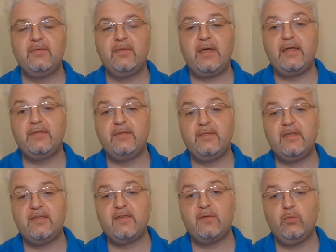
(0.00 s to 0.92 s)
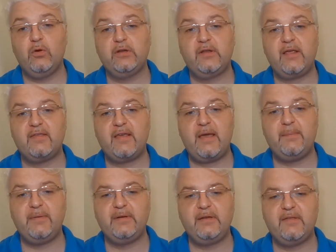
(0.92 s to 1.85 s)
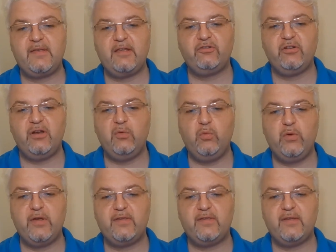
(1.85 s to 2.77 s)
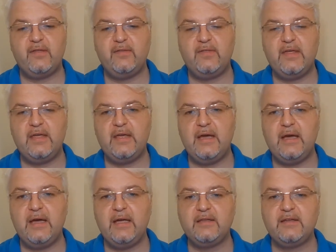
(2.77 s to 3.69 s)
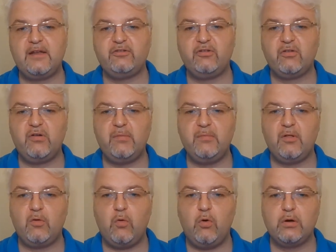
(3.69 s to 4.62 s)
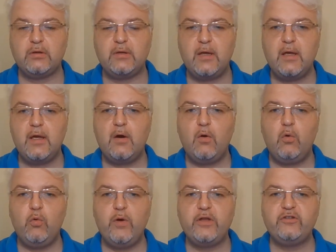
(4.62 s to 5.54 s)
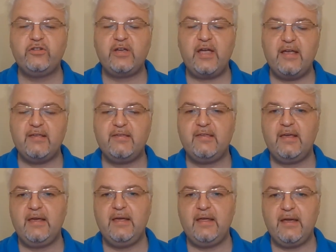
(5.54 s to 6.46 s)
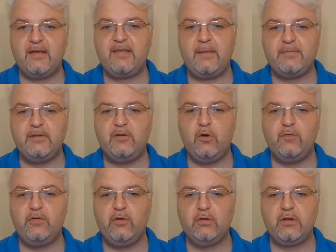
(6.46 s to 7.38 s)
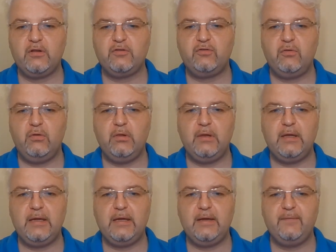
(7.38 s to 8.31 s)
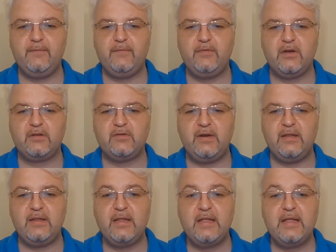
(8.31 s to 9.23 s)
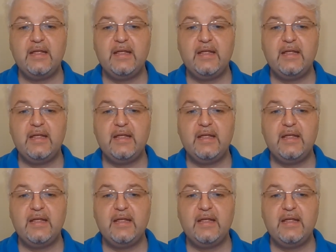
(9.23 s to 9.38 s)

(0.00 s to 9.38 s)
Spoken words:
And this is what has happened essentially with the International Criminal Court, which has accepted the overall control doctrine.